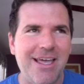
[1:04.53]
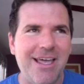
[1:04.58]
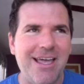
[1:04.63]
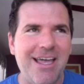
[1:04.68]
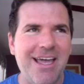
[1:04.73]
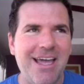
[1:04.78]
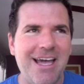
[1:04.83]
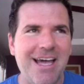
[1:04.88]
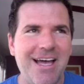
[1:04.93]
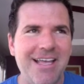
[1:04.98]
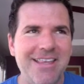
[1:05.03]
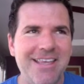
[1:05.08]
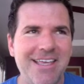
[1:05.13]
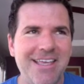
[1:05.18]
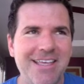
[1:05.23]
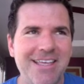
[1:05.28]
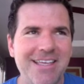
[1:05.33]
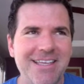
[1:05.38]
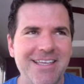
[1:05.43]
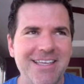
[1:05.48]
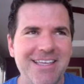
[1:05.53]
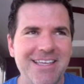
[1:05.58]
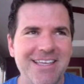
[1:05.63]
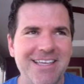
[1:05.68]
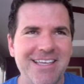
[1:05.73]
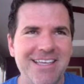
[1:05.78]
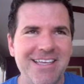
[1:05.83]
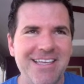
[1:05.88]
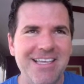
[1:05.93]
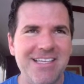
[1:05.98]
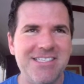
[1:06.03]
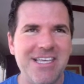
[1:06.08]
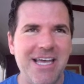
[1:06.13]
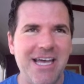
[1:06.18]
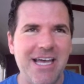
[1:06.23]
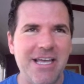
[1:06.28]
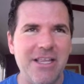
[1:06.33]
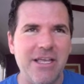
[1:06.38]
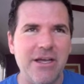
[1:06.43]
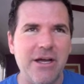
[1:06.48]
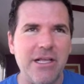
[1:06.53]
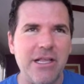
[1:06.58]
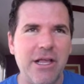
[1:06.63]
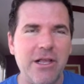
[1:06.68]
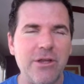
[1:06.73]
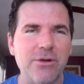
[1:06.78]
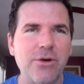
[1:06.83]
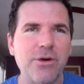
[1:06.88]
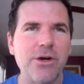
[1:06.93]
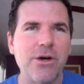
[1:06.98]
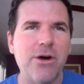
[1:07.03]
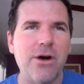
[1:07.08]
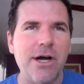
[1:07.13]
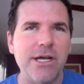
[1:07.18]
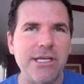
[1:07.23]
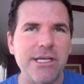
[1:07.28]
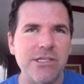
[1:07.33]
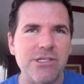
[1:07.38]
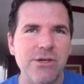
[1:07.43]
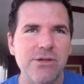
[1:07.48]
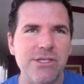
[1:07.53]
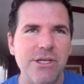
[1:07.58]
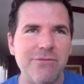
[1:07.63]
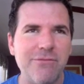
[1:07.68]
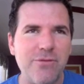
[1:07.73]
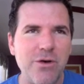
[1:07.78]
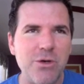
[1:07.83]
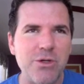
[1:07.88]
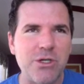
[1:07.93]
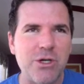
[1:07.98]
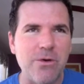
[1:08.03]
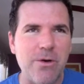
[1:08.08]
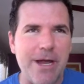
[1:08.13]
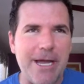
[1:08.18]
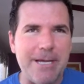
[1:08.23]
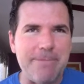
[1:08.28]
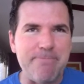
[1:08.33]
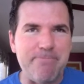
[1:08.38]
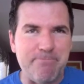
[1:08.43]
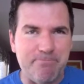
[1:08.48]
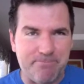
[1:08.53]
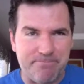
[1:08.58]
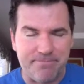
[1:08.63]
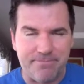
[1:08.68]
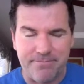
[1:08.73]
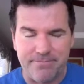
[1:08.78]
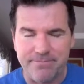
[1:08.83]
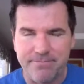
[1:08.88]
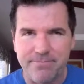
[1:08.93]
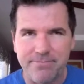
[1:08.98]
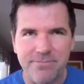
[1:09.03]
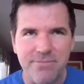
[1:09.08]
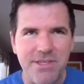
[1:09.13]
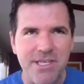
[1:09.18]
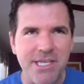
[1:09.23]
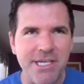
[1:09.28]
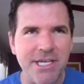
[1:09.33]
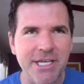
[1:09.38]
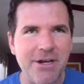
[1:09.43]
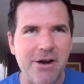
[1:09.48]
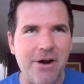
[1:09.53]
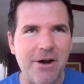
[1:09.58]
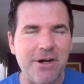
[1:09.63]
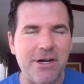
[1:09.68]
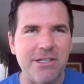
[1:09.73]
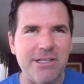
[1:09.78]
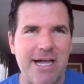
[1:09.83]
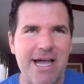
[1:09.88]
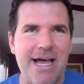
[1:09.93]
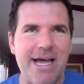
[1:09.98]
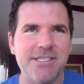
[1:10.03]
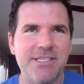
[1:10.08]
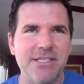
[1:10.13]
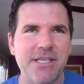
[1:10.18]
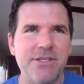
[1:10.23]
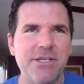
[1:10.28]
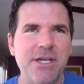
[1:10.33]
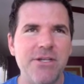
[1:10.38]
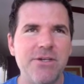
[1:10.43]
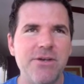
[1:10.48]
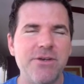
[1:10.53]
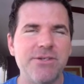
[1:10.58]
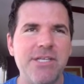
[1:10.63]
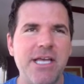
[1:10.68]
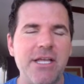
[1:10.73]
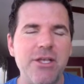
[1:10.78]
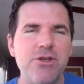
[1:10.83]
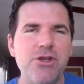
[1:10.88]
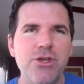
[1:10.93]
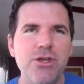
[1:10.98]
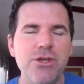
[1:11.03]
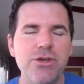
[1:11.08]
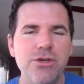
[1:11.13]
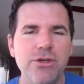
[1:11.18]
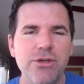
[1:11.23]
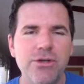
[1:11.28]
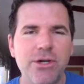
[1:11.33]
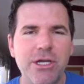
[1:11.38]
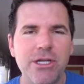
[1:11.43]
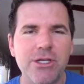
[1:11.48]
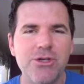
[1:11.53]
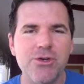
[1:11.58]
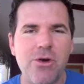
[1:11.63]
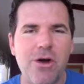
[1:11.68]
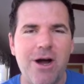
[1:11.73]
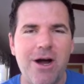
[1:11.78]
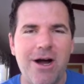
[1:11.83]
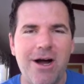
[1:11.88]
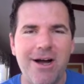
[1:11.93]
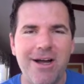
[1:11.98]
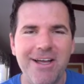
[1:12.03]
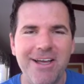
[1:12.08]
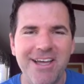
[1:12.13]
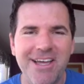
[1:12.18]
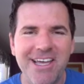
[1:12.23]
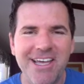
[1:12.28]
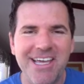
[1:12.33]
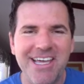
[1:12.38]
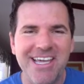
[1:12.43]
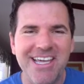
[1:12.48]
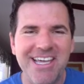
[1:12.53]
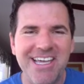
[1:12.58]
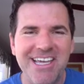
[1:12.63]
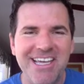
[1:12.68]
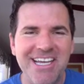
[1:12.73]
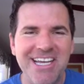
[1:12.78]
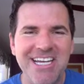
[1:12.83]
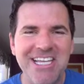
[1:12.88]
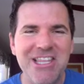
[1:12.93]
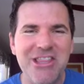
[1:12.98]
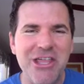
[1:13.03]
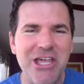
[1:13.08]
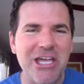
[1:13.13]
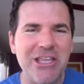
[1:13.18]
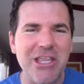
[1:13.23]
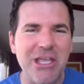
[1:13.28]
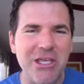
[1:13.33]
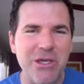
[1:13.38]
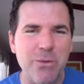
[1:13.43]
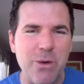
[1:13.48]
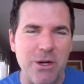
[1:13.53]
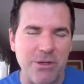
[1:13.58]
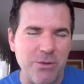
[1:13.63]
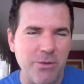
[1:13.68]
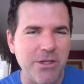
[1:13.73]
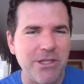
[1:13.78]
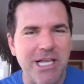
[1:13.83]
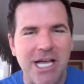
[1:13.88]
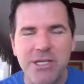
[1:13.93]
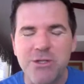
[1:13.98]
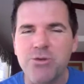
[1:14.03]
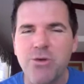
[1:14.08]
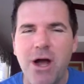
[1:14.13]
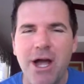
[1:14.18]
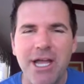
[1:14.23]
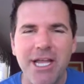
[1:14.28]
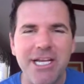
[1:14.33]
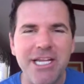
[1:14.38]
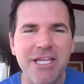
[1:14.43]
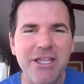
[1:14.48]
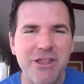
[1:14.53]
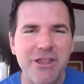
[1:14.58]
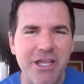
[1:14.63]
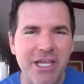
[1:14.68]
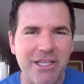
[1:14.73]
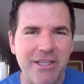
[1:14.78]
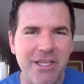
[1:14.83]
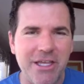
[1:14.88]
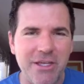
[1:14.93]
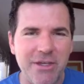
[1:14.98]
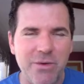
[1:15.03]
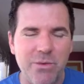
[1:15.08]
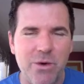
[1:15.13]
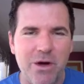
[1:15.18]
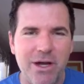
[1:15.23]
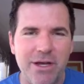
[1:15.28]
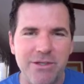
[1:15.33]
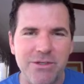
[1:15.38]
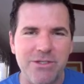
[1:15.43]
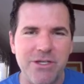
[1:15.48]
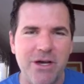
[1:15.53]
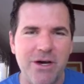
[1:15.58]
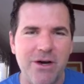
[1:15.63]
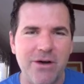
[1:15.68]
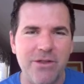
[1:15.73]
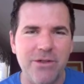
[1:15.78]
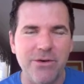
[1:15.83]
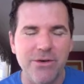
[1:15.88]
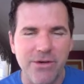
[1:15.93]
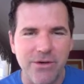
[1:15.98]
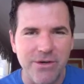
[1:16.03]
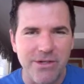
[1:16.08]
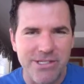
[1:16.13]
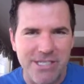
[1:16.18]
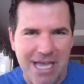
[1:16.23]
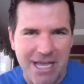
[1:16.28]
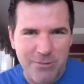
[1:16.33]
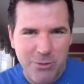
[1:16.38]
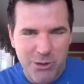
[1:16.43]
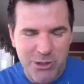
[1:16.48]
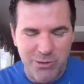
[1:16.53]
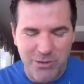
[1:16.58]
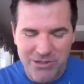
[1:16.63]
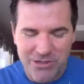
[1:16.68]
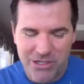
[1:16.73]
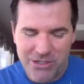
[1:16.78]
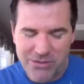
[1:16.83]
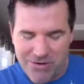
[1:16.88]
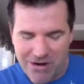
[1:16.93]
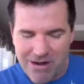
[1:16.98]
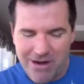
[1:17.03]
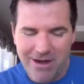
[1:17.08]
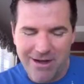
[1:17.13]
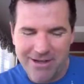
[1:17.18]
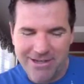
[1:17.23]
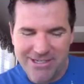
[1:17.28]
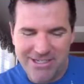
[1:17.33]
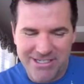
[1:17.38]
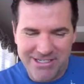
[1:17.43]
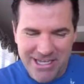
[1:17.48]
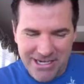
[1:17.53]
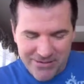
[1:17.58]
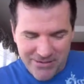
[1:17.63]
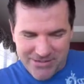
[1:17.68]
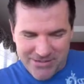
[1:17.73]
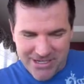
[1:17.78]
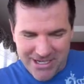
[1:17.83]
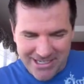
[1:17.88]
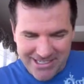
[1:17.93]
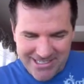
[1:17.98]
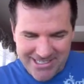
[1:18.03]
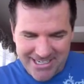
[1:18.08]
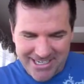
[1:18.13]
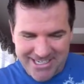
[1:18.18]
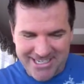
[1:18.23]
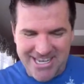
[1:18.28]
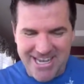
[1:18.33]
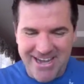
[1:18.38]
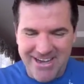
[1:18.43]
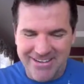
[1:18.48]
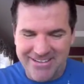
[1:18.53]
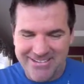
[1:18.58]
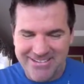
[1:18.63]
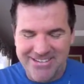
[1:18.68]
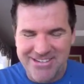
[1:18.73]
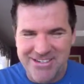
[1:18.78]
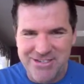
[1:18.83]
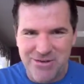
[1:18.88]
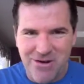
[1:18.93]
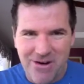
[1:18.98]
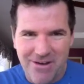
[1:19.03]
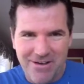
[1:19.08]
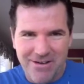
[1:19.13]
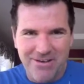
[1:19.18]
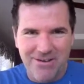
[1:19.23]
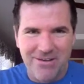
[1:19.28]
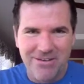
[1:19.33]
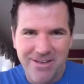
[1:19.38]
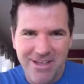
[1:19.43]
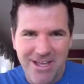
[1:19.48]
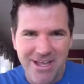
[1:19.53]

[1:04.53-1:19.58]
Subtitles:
and it said a little girl. She was in first grade in art class, and the teacher said, You can draw anything that you want. Told the class, draw anything that you want. So the little girl decides what she wants to draw, and she's got her tongue sticking out and drawing all